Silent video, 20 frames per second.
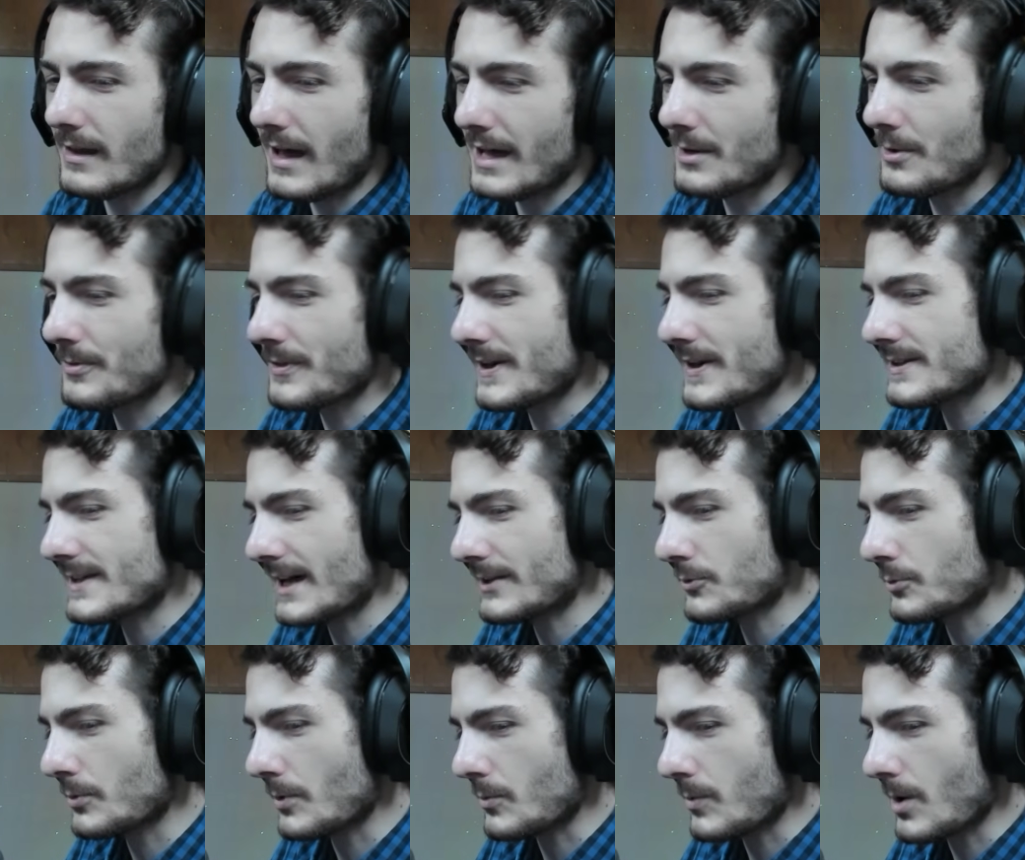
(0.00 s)
I don't think
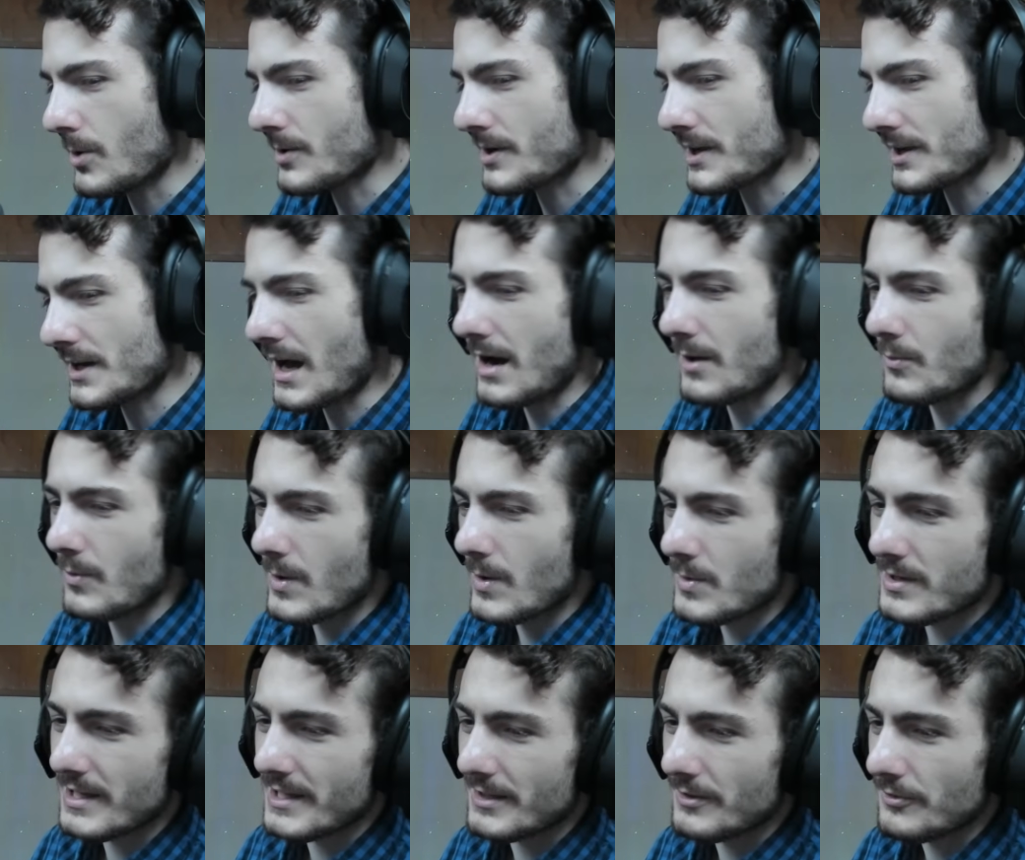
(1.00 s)
that's what woke and not
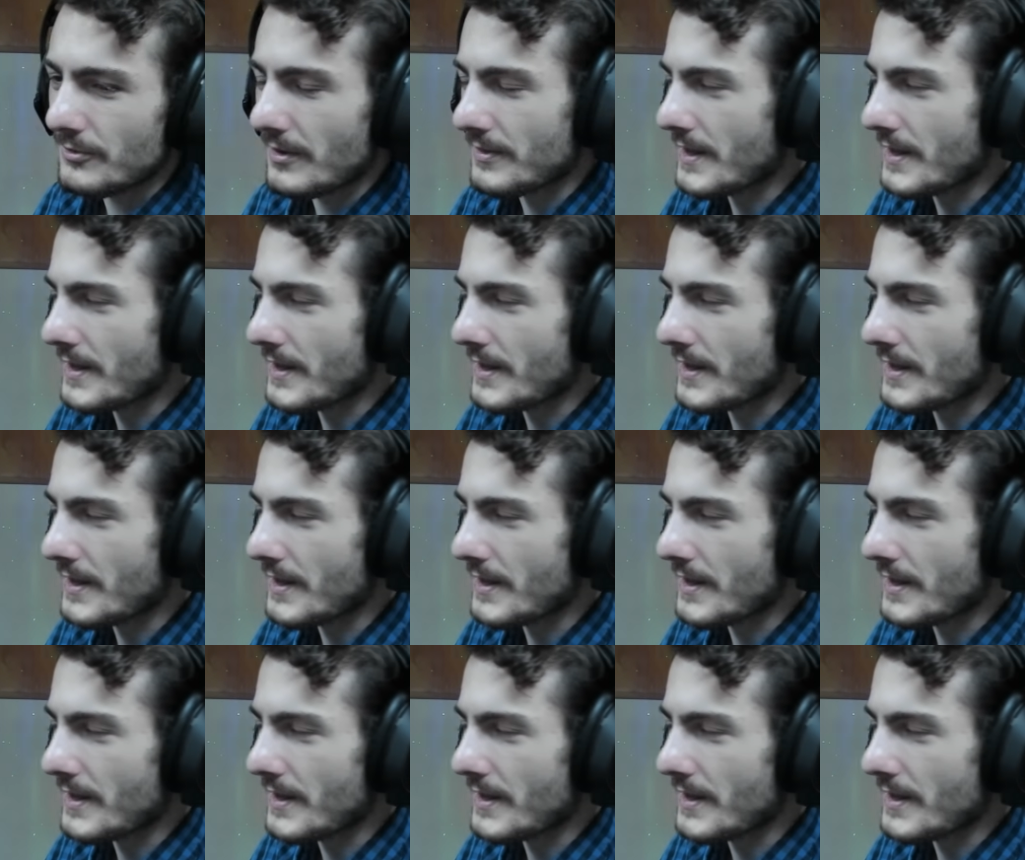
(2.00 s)
woke is.